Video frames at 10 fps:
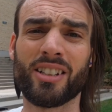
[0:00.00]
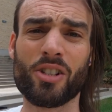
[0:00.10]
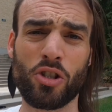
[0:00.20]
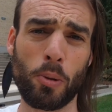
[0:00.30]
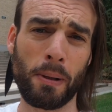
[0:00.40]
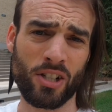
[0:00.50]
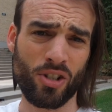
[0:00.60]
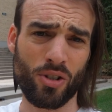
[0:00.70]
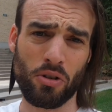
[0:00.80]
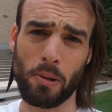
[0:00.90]
There's no
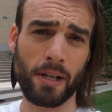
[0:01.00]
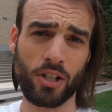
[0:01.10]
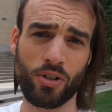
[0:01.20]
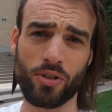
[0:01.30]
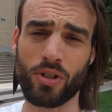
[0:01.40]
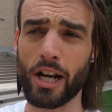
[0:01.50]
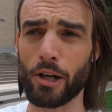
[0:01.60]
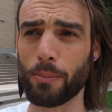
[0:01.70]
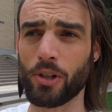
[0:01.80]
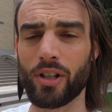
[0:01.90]
pictures, or the pictures are
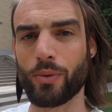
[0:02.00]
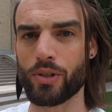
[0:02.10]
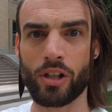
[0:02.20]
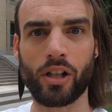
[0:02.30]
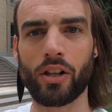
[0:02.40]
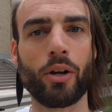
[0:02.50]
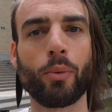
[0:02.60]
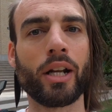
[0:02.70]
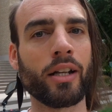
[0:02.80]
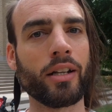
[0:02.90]
terrible, and it was clearly
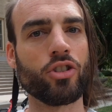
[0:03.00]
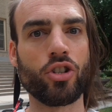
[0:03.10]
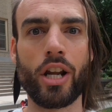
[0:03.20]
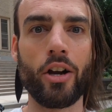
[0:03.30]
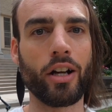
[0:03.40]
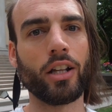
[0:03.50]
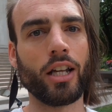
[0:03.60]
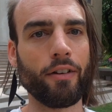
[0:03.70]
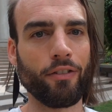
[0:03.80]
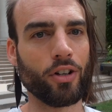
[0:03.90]
written
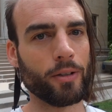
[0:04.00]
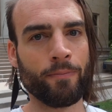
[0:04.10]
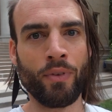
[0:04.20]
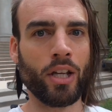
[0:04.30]
generically for